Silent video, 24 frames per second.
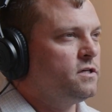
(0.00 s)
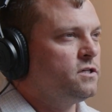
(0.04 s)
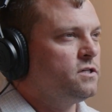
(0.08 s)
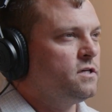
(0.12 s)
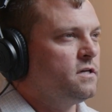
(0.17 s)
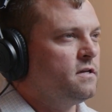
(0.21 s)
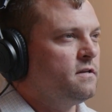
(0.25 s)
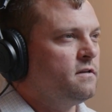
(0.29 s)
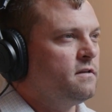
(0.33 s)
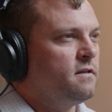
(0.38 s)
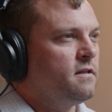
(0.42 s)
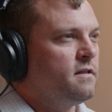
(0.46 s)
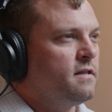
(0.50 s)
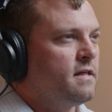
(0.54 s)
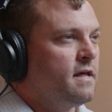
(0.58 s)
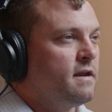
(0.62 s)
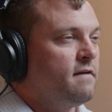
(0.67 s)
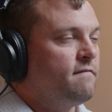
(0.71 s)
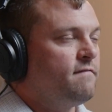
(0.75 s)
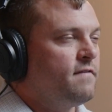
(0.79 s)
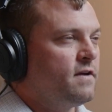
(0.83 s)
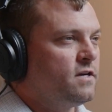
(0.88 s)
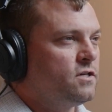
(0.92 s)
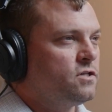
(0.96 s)
and then
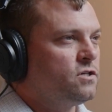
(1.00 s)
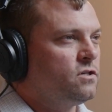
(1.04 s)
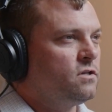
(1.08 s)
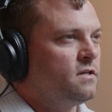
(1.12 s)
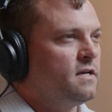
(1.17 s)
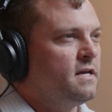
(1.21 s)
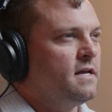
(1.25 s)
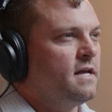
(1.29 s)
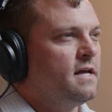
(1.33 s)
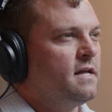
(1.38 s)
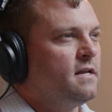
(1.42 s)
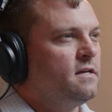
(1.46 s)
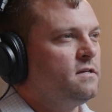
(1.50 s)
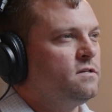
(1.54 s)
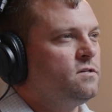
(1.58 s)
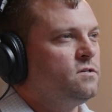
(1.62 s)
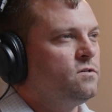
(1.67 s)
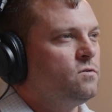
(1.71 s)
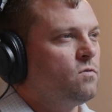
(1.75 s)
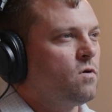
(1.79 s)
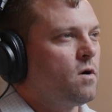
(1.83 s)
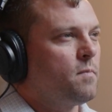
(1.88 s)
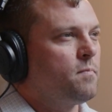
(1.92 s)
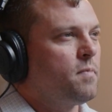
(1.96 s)
eventually
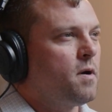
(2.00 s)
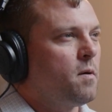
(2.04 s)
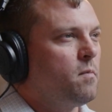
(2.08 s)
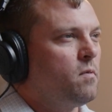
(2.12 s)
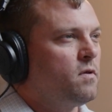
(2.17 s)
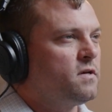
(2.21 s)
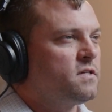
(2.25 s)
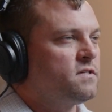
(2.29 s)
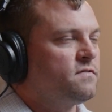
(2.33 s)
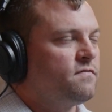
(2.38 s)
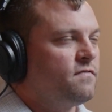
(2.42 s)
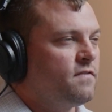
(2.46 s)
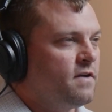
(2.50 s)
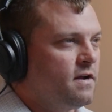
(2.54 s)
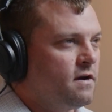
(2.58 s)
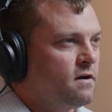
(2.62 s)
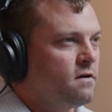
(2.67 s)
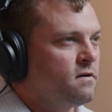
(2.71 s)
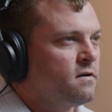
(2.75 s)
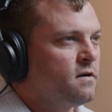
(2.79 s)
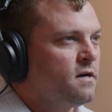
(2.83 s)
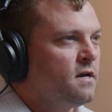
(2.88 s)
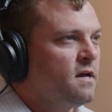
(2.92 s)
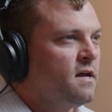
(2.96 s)
into our public
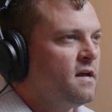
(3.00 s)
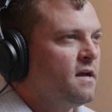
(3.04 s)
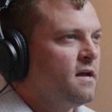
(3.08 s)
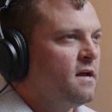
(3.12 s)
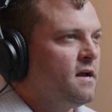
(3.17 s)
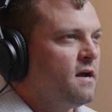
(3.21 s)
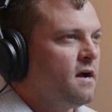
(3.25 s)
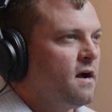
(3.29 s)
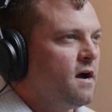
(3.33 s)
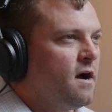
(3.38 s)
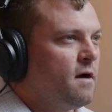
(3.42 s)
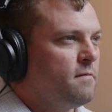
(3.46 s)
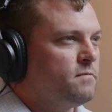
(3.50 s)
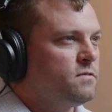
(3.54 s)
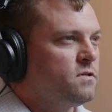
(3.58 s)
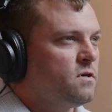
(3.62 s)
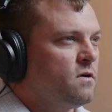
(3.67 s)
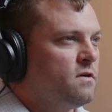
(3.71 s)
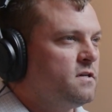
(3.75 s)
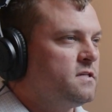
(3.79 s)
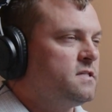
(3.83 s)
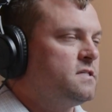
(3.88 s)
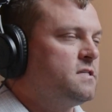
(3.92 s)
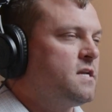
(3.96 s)
sphere. So
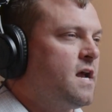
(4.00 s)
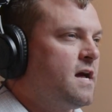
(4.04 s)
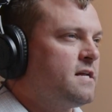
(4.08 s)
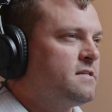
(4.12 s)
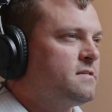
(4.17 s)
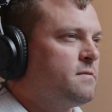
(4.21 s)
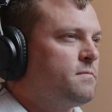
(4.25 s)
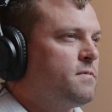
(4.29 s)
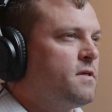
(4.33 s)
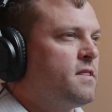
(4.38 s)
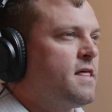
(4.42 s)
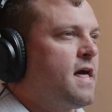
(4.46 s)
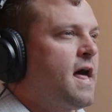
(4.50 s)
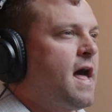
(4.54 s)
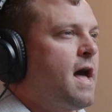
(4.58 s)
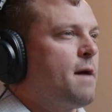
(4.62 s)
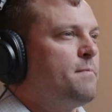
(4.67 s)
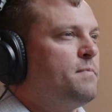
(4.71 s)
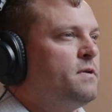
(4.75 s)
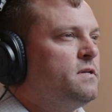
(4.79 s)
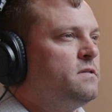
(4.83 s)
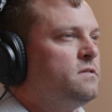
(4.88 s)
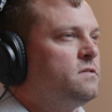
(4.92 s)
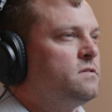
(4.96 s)
it's not something that
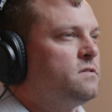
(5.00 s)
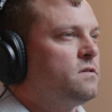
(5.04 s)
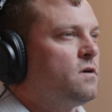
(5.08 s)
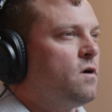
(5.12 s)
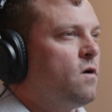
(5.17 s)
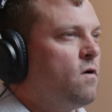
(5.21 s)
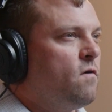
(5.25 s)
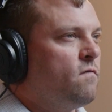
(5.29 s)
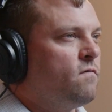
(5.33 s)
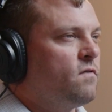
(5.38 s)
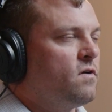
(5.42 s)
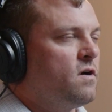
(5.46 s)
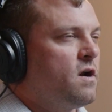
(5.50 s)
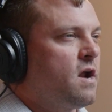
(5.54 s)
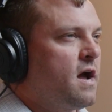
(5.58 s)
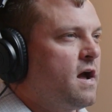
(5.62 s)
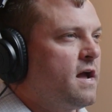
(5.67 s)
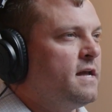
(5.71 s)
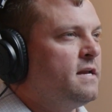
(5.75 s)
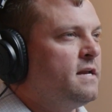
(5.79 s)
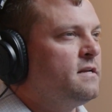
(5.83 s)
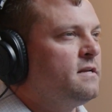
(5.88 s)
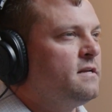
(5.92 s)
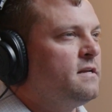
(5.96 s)
happens
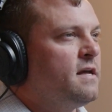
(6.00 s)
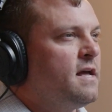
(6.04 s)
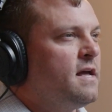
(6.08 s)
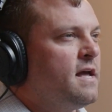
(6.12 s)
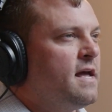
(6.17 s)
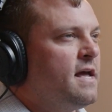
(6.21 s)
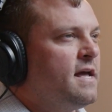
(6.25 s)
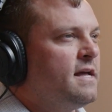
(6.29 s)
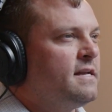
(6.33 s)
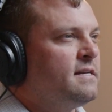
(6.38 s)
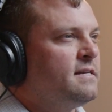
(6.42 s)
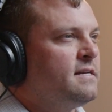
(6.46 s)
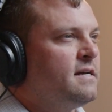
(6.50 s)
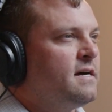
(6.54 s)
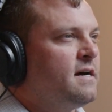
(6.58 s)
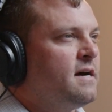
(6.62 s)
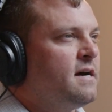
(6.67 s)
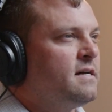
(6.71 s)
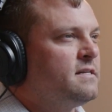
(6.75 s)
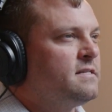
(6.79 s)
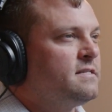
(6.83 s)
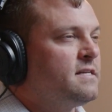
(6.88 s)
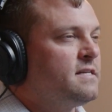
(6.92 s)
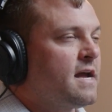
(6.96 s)
overnight.
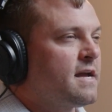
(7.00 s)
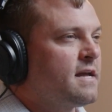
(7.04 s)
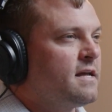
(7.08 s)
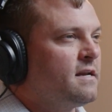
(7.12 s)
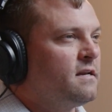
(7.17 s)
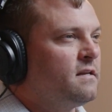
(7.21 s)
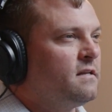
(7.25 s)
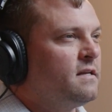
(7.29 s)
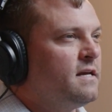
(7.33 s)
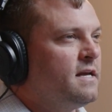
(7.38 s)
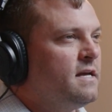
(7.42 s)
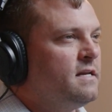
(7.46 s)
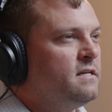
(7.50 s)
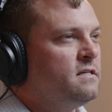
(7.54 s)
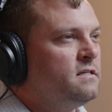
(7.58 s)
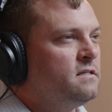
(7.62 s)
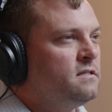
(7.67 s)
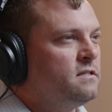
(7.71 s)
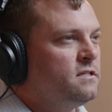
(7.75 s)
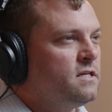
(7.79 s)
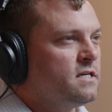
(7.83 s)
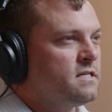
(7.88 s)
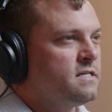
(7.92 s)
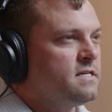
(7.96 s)
And secondly,
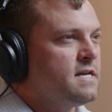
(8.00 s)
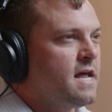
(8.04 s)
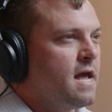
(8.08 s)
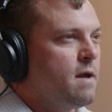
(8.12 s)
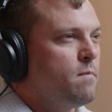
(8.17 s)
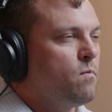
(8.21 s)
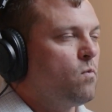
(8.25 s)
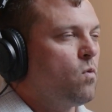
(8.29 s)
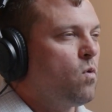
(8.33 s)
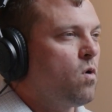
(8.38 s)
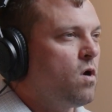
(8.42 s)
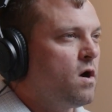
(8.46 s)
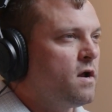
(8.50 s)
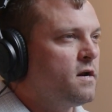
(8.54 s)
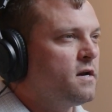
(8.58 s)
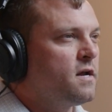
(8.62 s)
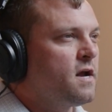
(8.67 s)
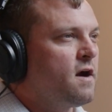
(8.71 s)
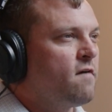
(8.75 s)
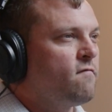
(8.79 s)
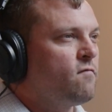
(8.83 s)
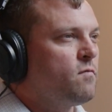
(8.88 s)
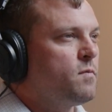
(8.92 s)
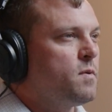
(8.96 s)
just name one
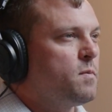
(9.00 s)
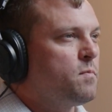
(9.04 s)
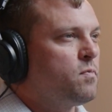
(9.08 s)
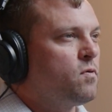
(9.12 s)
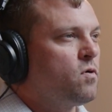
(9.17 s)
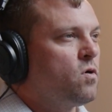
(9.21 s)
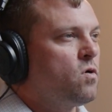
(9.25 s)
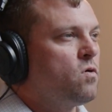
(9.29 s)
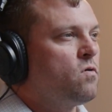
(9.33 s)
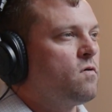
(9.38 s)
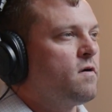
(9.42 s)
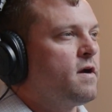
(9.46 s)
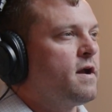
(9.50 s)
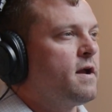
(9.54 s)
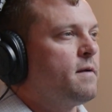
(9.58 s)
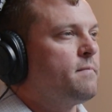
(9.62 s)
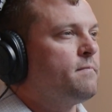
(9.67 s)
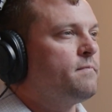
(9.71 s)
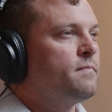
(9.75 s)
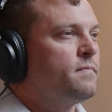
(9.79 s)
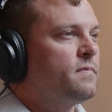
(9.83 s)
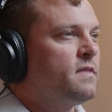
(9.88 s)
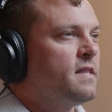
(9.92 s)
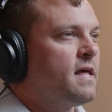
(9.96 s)
government
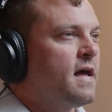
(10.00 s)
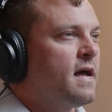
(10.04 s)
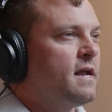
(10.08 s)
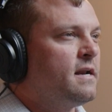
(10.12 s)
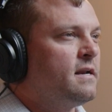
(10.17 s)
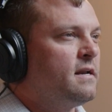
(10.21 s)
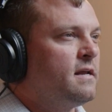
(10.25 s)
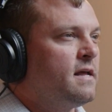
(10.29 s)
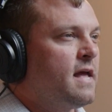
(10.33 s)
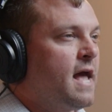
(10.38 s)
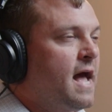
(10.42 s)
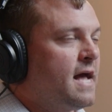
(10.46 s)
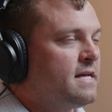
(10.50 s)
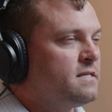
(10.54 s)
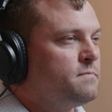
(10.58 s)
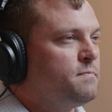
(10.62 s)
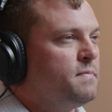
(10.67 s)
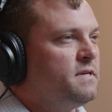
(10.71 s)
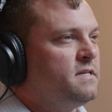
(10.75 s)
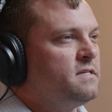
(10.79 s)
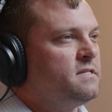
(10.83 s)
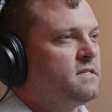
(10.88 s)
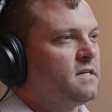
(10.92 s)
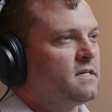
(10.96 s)
program that has
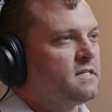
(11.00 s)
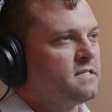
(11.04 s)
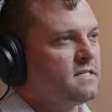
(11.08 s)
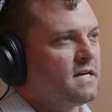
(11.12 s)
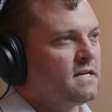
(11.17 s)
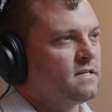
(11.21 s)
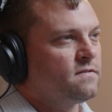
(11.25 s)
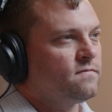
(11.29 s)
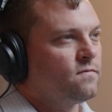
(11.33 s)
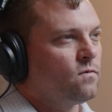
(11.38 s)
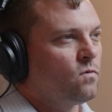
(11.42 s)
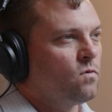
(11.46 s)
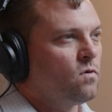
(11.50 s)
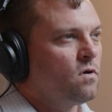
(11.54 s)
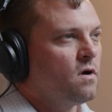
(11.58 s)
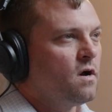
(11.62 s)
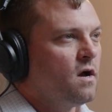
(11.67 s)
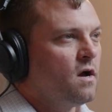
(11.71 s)
been successful.